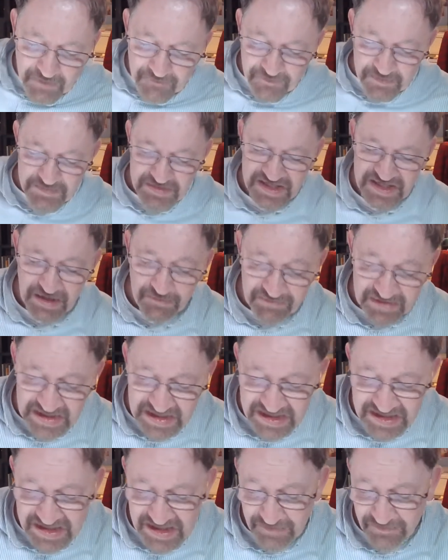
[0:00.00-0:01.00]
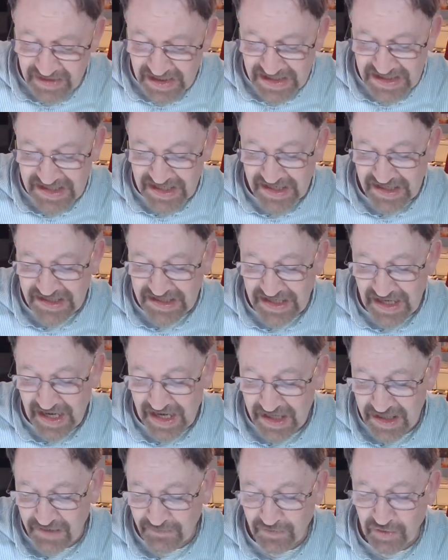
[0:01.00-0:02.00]
From 1776
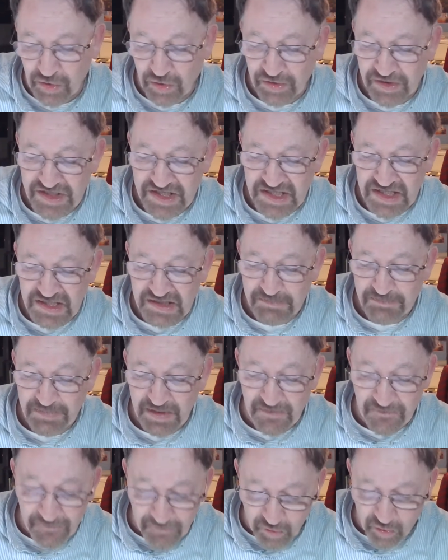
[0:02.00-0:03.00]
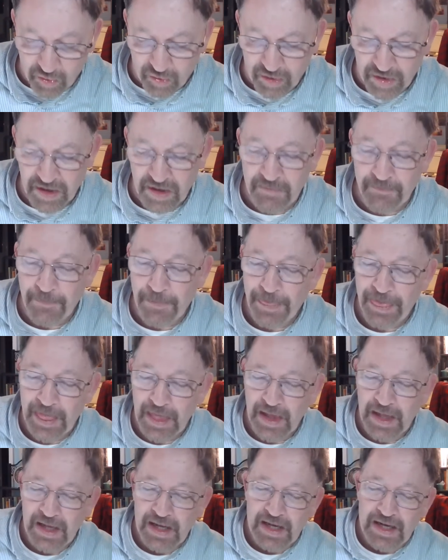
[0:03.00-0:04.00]
and, of course, before
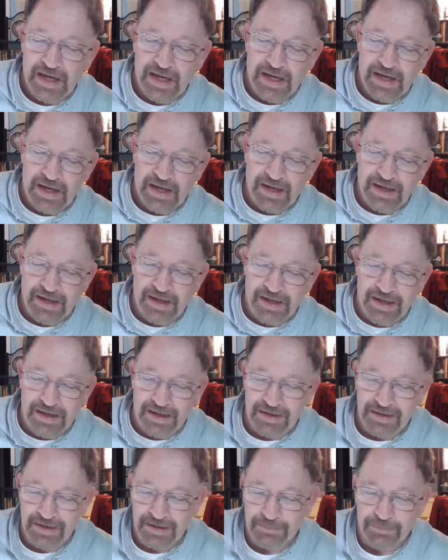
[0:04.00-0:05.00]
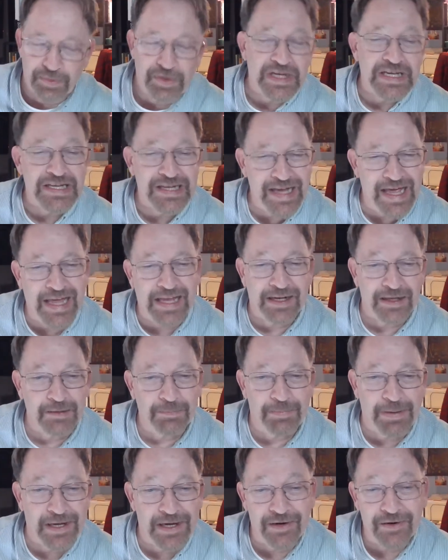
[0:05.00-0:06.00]
uh, the prenatal
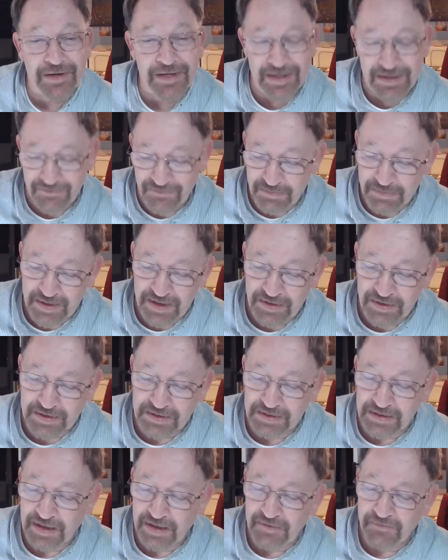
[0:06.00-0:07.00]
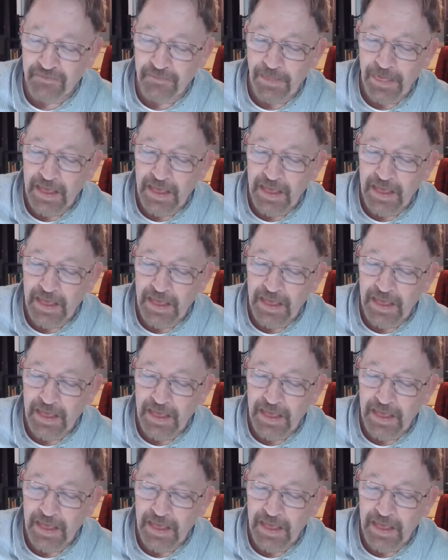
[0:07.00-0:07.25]
period of American life.